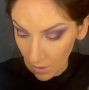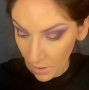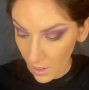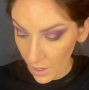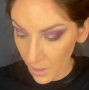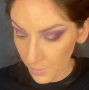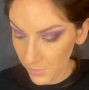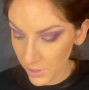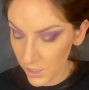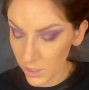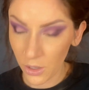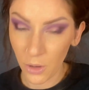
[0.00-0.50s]

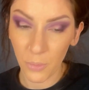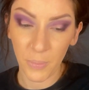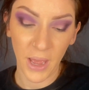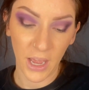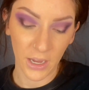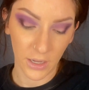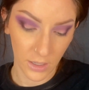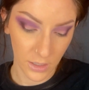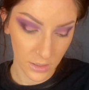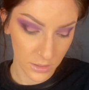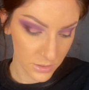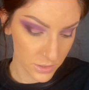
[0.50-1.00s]
I'm gonna go
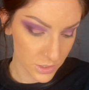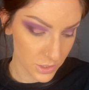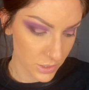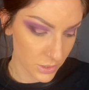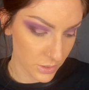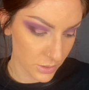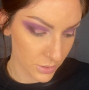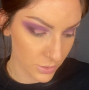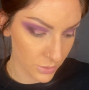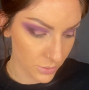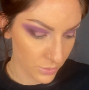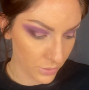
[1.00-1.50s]
back
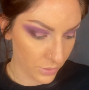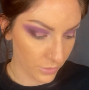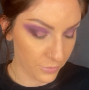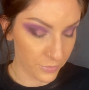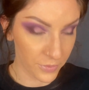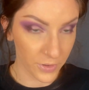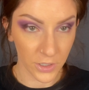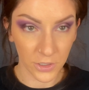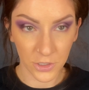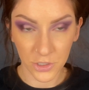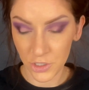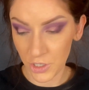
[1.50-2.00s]
into the
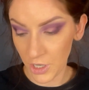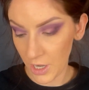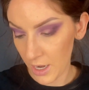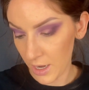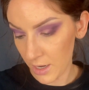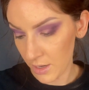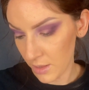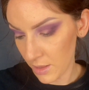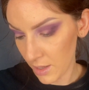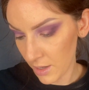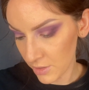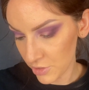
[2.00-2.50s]
first
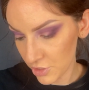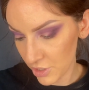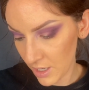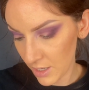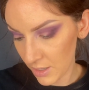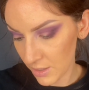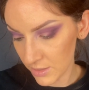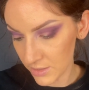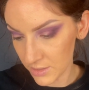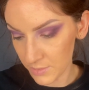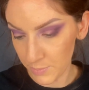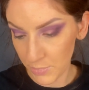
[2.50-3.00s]
shade. That shade
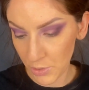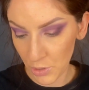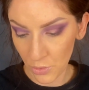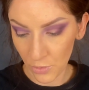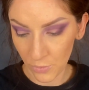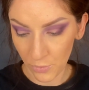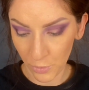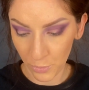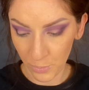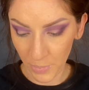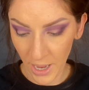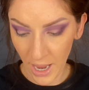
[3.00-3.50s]
is
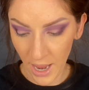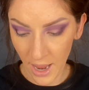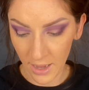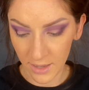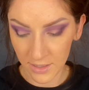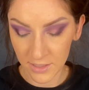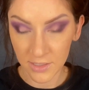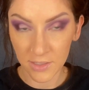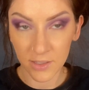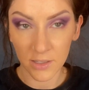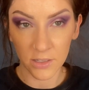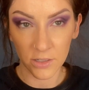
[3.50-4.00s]
Beautiful
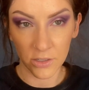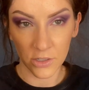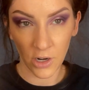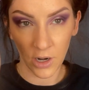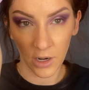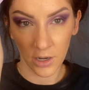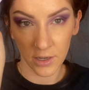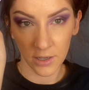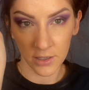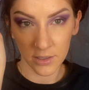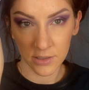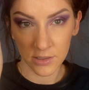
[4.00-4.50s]
Past, the
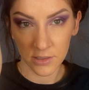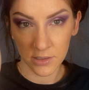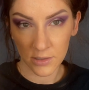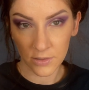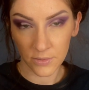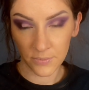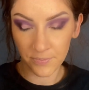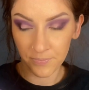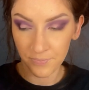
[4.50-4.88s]
darkest.